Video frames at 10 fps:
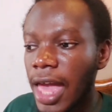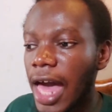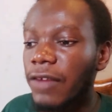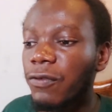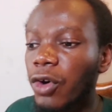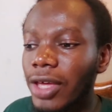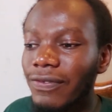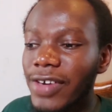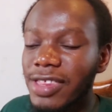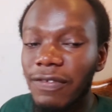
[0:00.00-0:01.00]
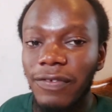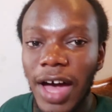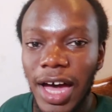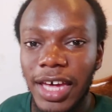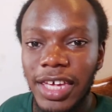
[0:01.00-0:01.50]
And for
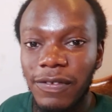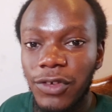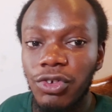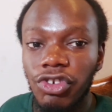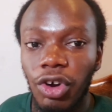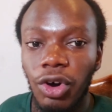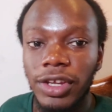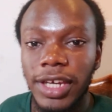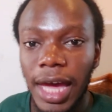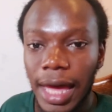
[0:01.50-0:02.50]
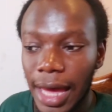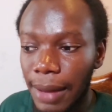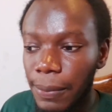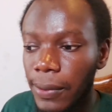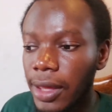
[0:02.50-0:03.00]
Investify, a future on their
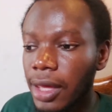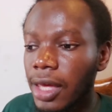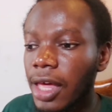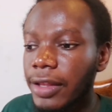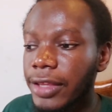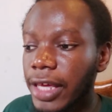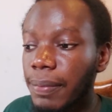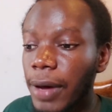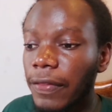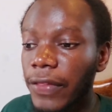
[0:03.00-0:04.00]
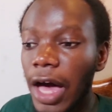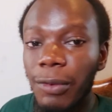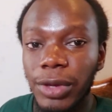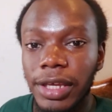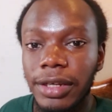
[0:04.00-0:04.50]
app, they partner
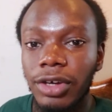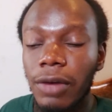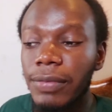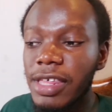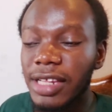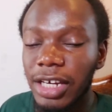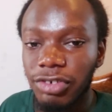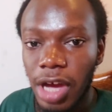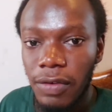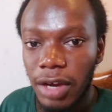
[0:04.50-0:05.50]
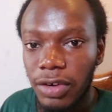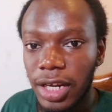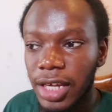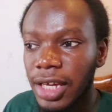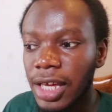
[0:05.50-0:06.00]
with companies like Trevor
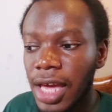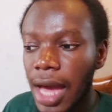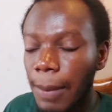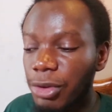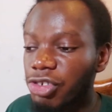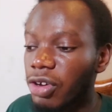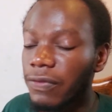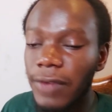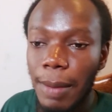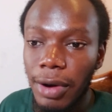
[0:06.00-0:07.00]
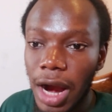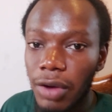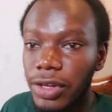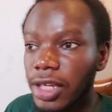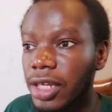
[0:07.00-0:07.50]
Greg, I'm not sure, Farm
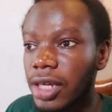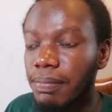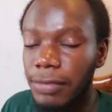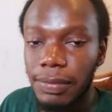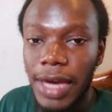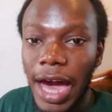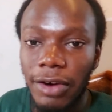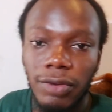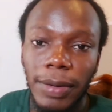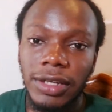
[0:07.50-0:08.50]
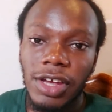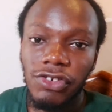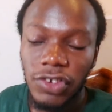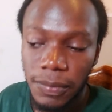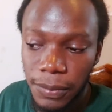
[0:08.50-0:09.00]
Crowdy, maybe Agro
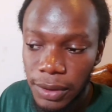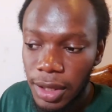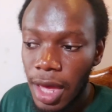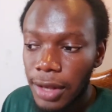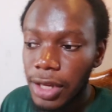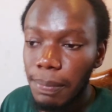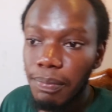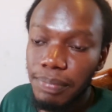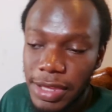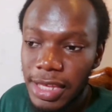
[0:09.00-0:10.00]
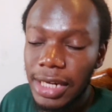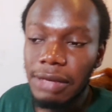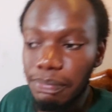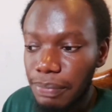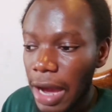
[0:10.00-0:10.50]
Partnership. They
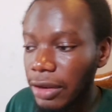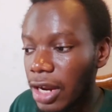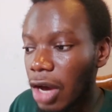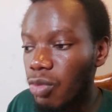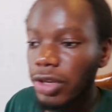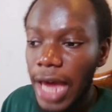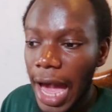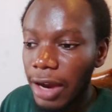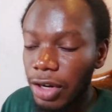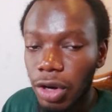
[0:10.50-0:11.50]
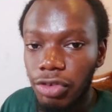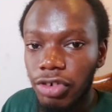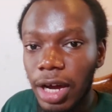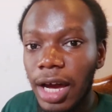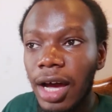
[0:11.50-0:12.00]
basically partner with
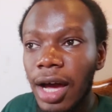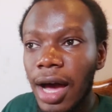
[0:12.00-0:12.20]
agriculture